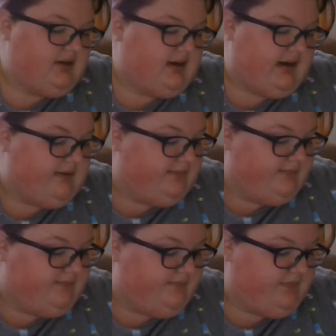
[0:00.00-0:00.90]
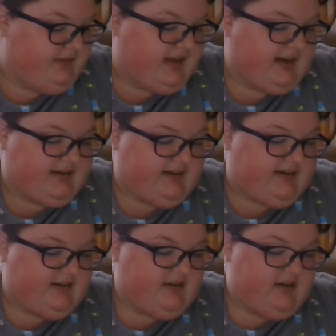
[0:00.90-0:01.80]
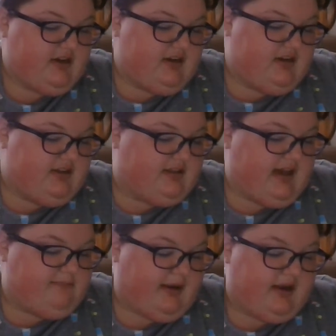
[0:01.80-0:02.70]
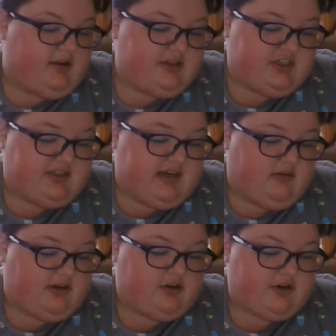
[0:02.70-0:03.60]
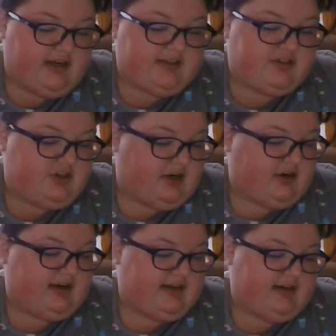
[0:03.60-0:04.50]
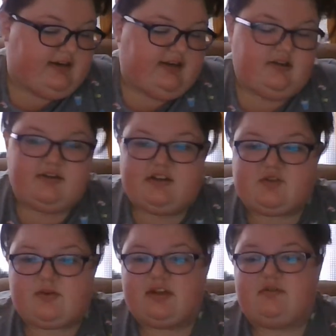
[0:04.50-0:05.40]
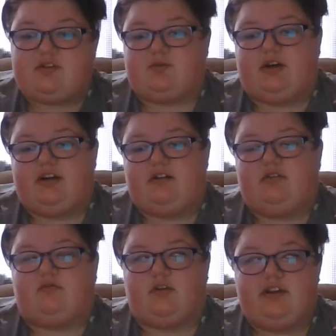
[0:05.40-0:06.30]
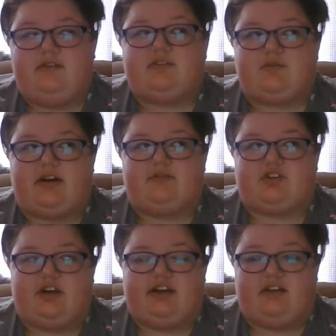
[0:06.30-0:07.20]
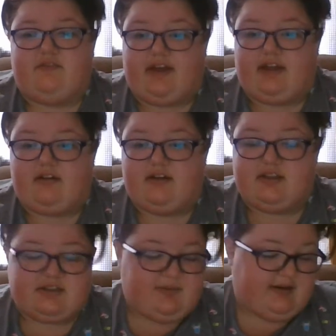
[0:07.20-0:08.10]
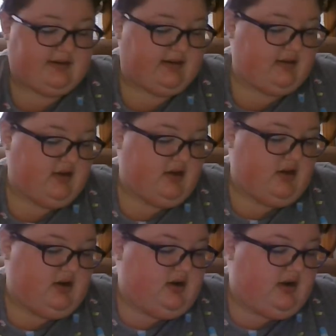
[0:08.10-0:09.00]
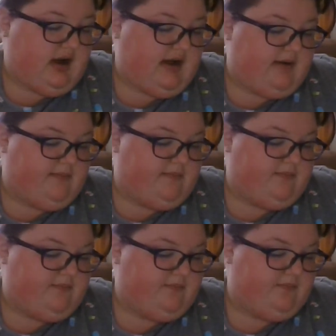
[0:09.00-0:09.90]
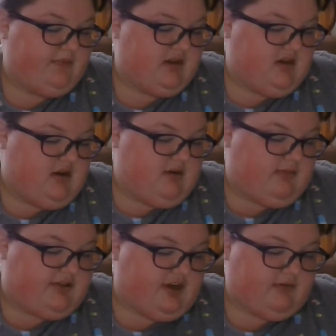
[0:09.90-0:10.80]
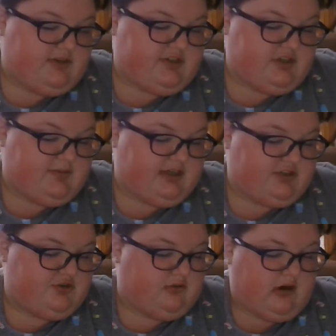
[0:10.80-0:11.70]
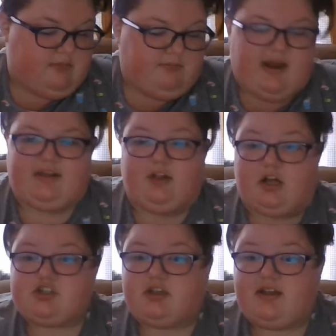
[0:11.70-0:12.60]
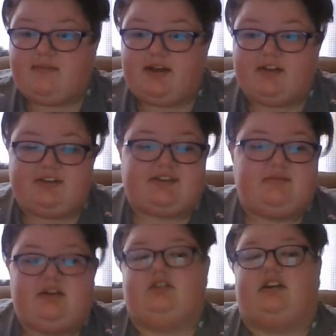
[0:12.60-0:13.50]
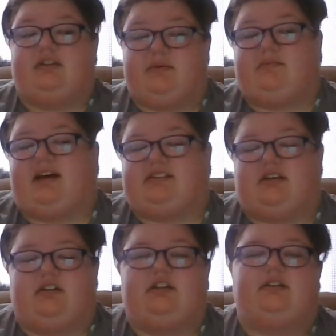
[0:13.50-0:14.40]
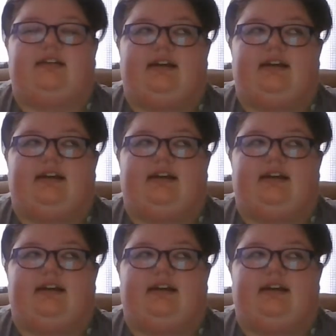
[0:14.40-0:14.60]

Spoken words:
The idea that biology is not what creates gender identity was what I was trying to convey in this painting. My thought was just because you are biologically a male doesn't mean you need to be masculine.